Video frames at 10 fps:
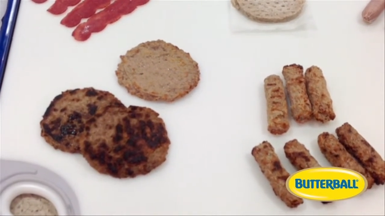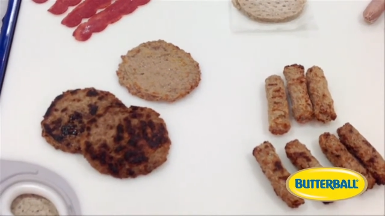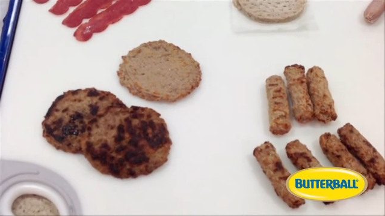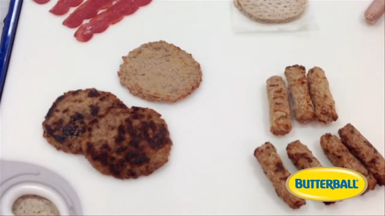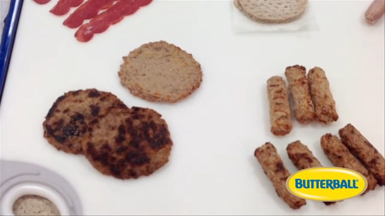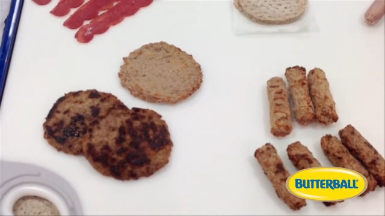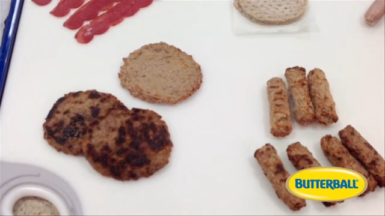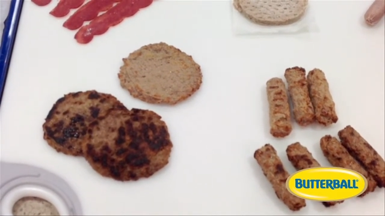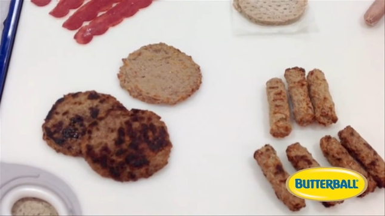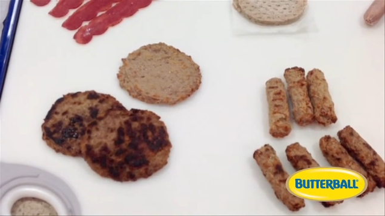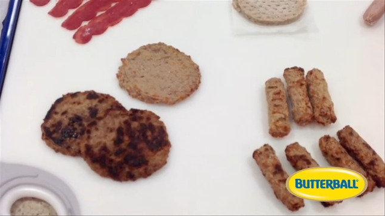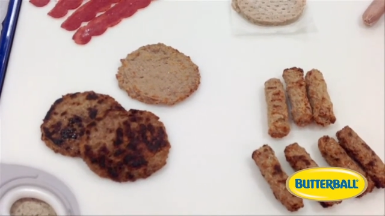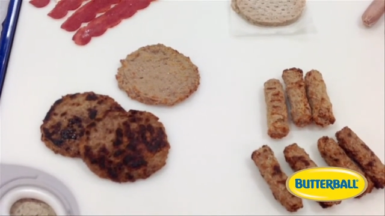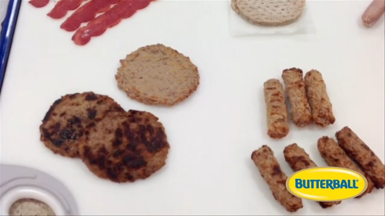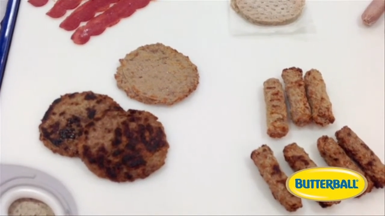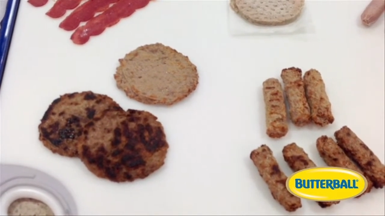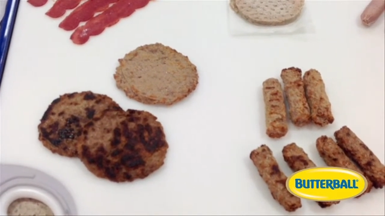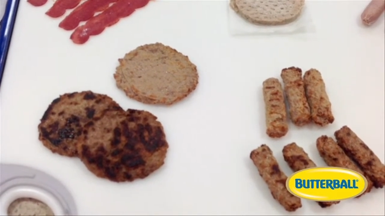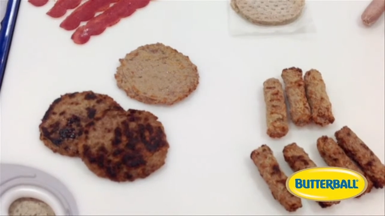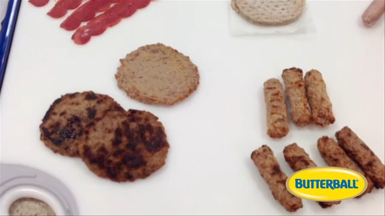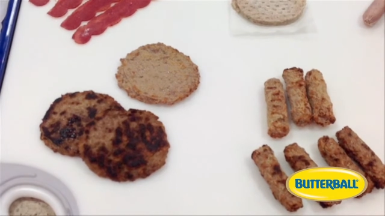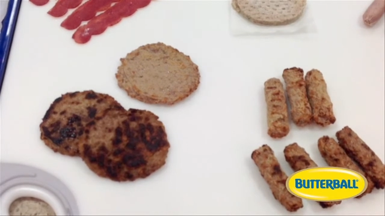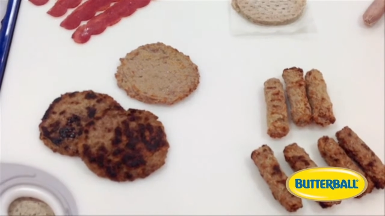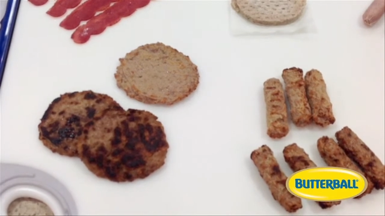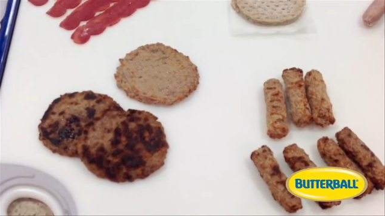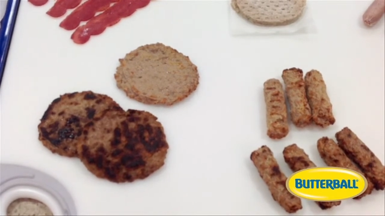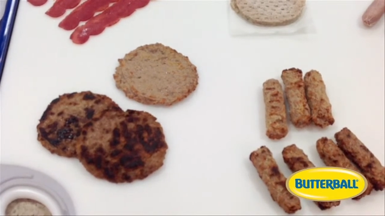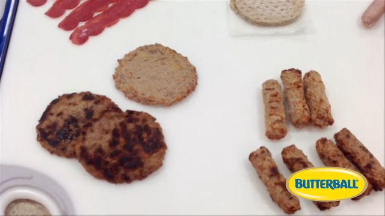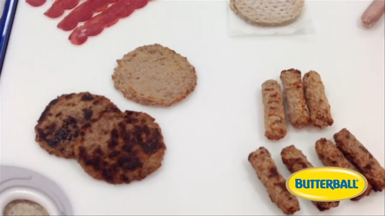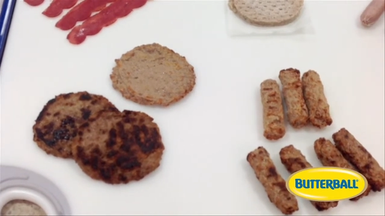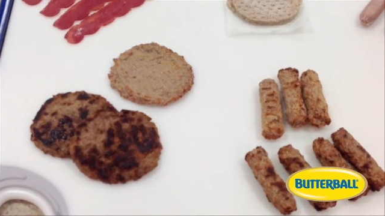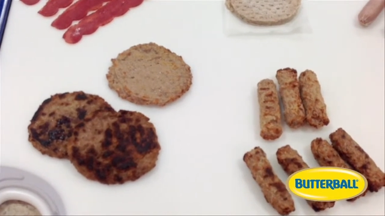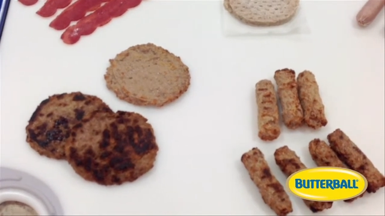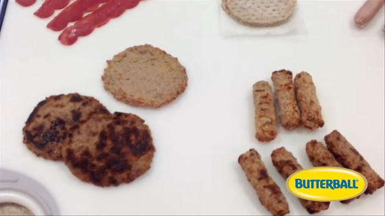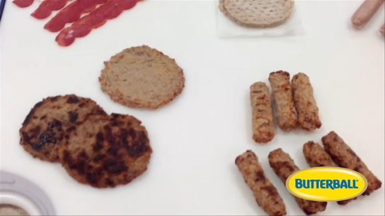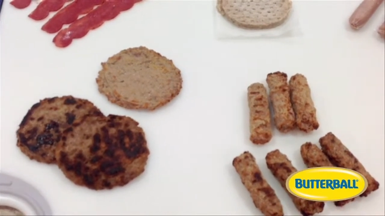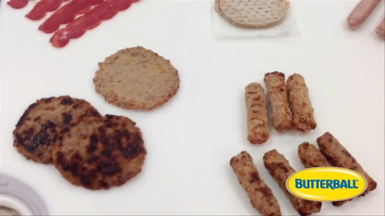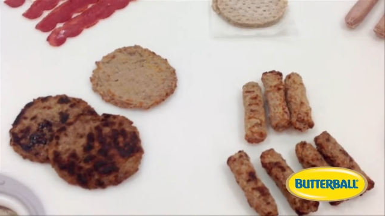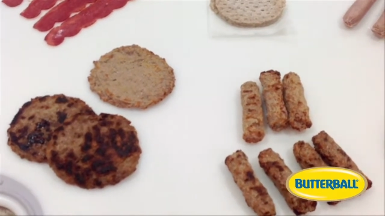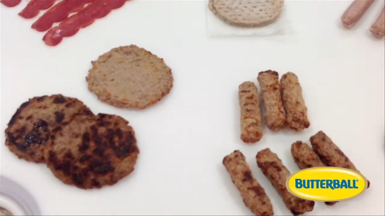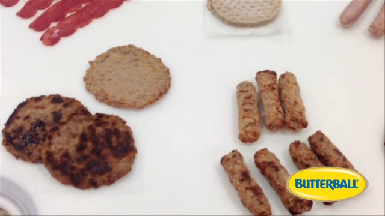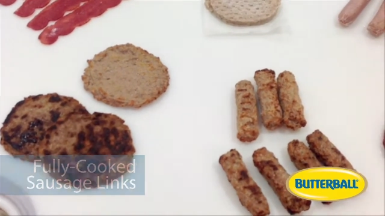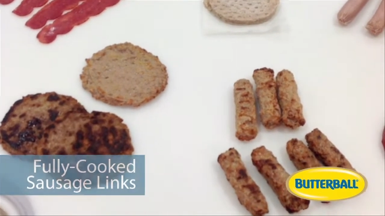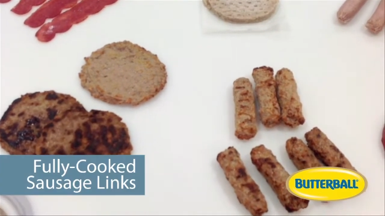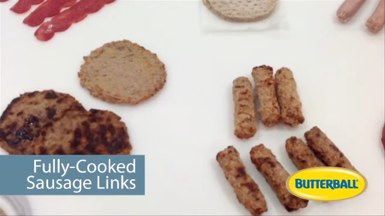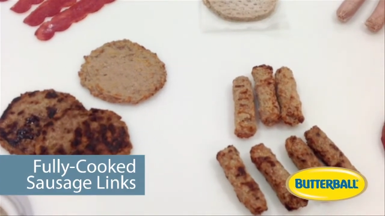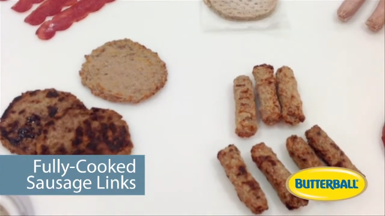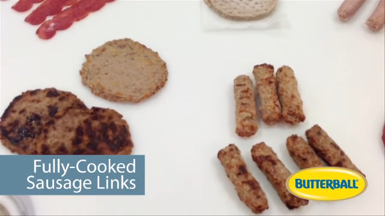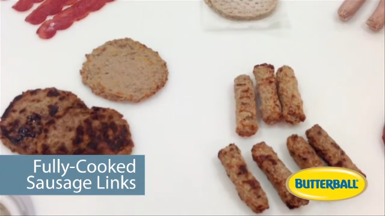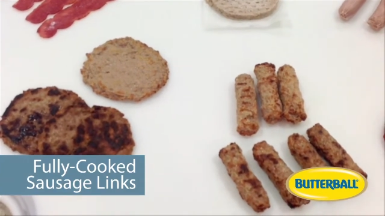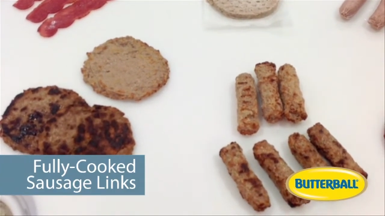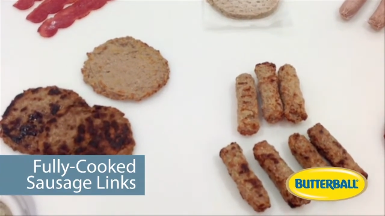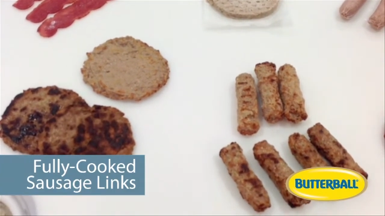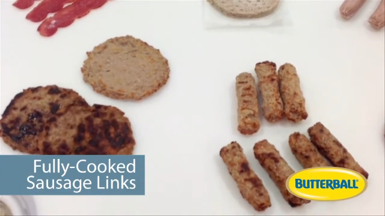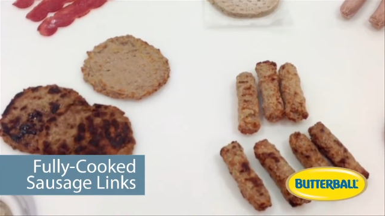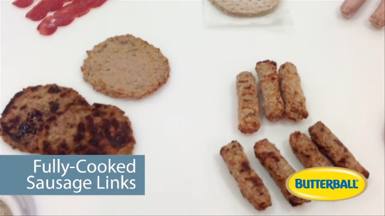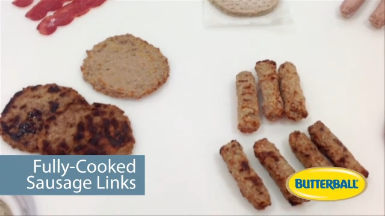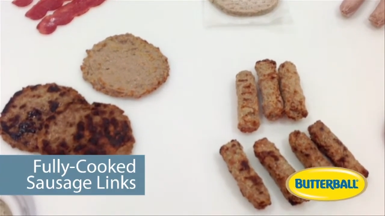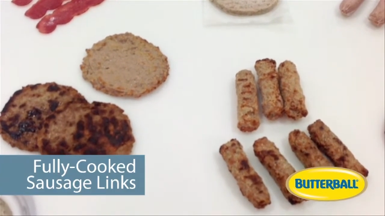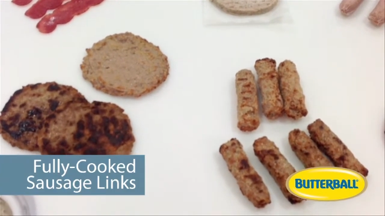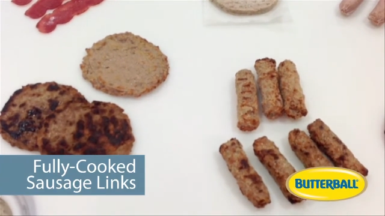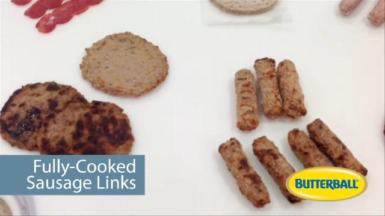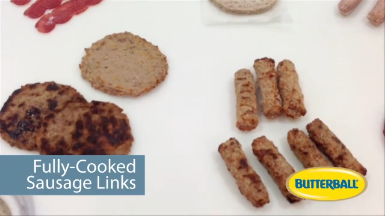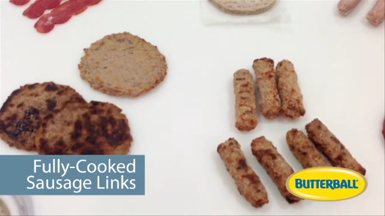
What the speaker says: No face is visible, so there are no lips to read.